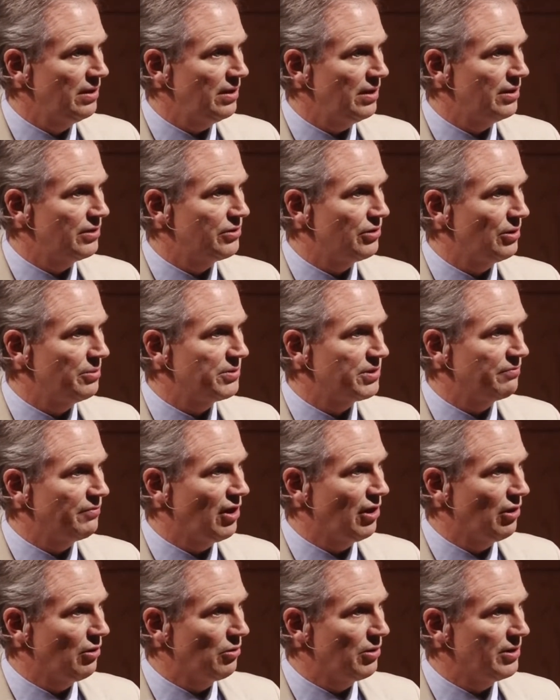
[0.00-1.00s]
in terms of
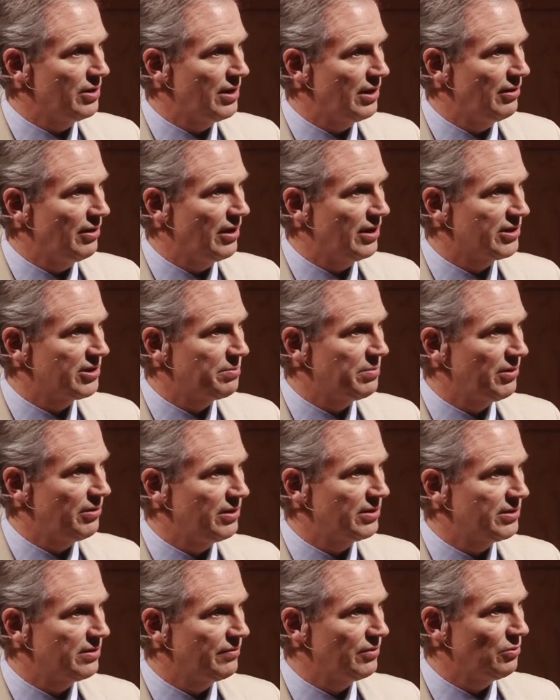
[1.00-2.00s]
our ordinary
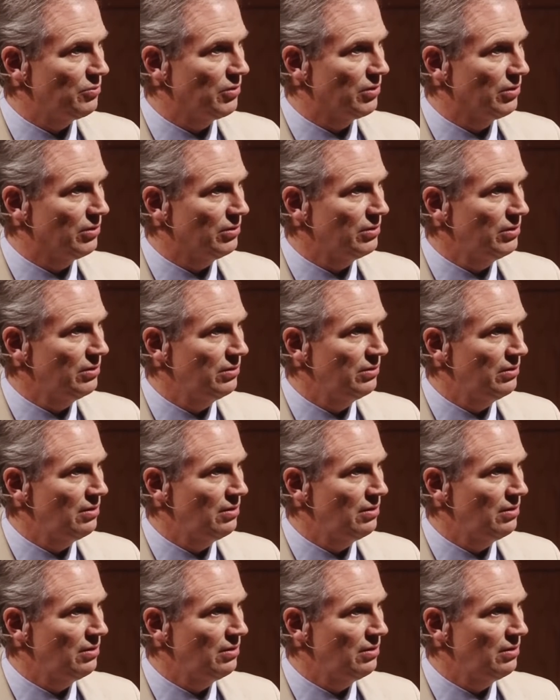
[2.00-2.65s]
experience of the world.